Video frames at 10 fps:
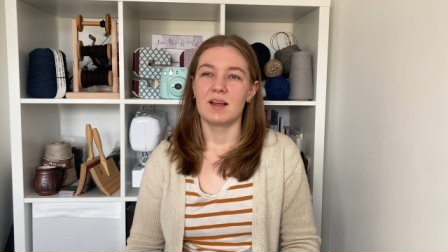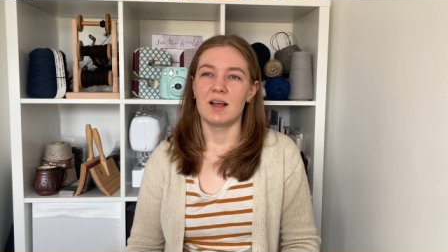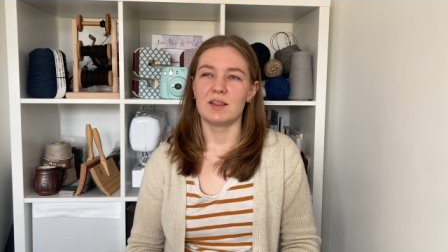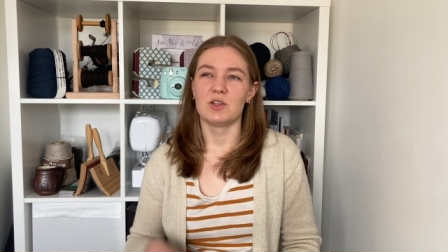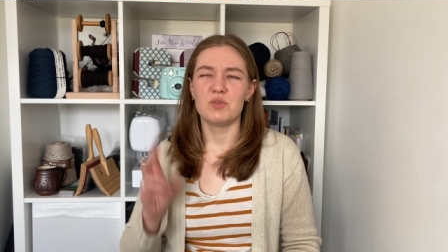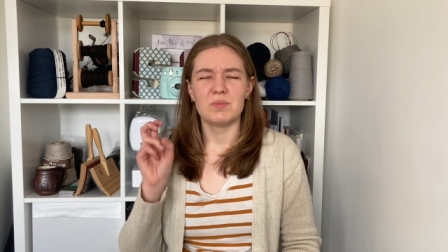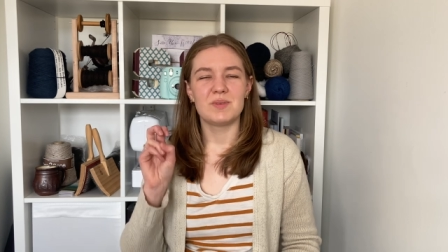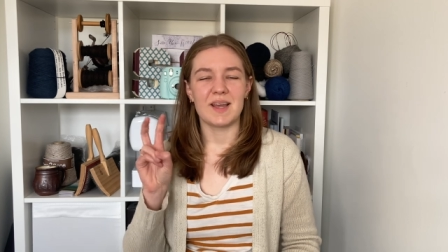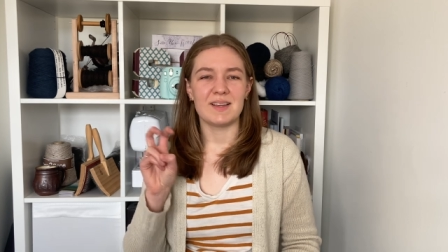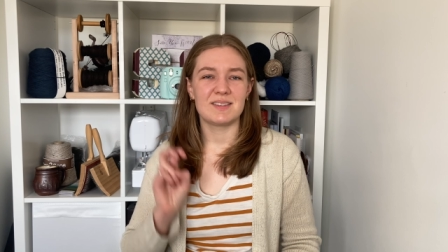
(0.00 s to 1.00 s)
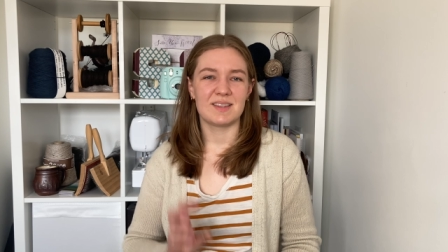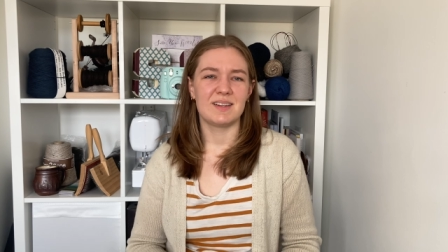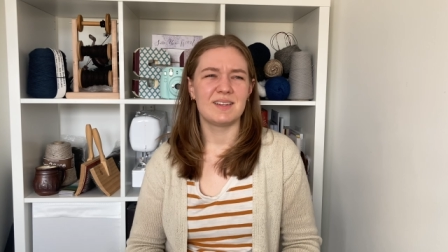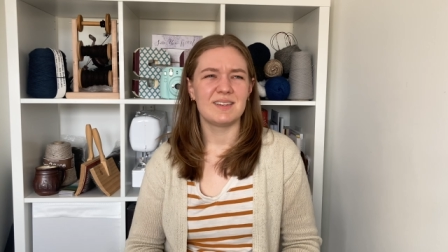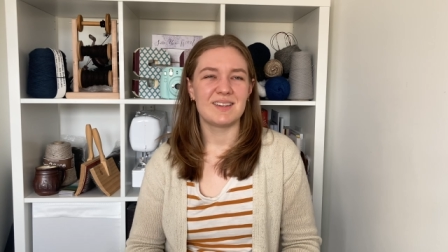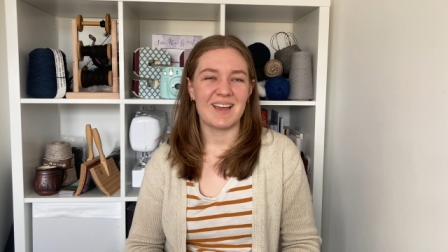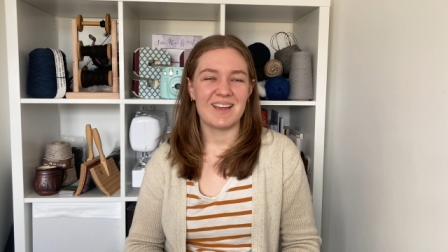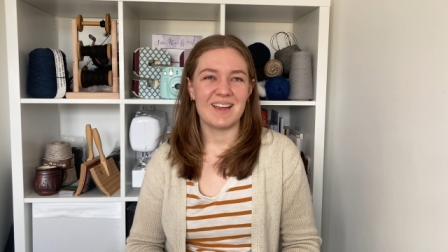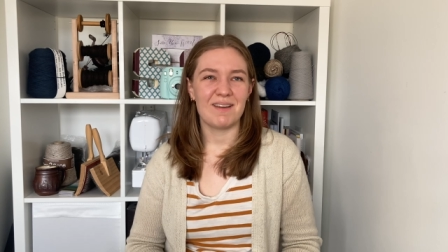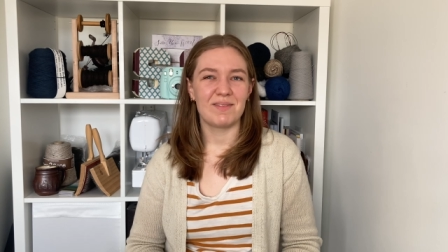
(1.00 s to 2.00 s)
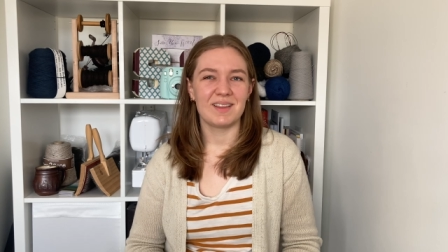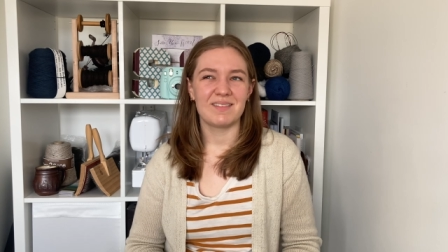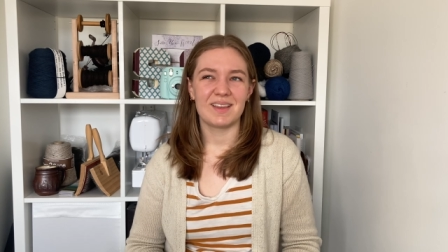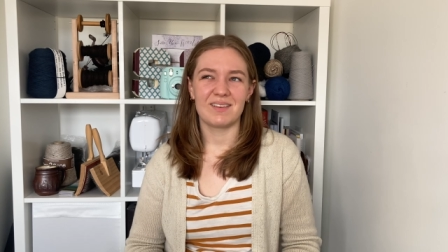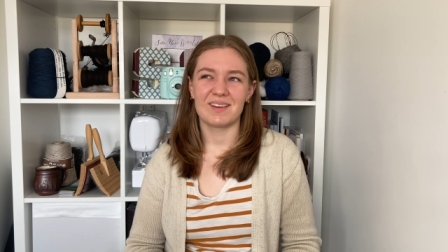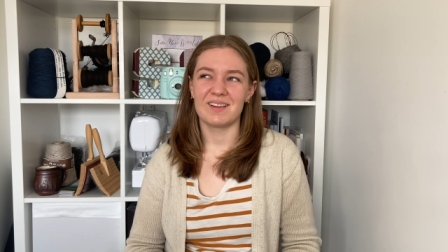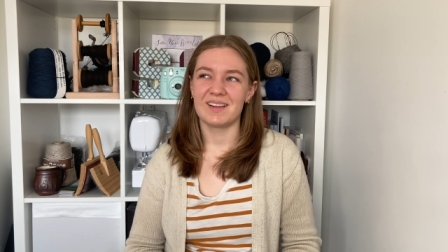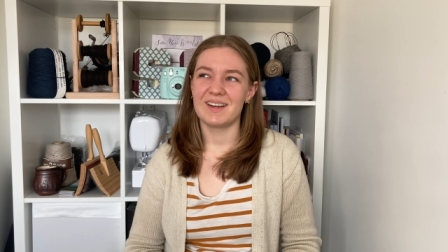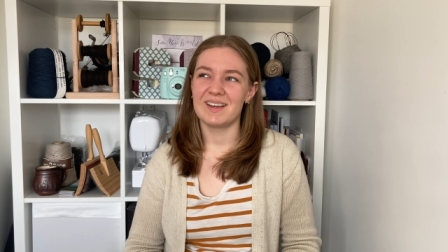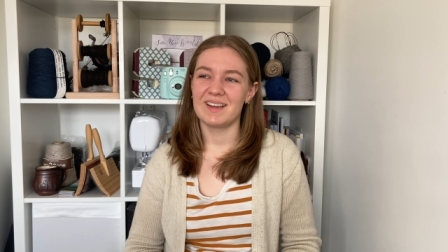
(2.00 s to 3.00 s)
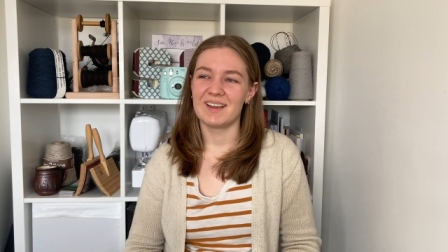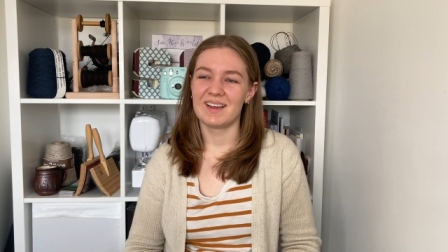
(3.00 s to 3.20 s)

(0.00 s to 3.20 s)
loom tasting day, I believe they were calling it,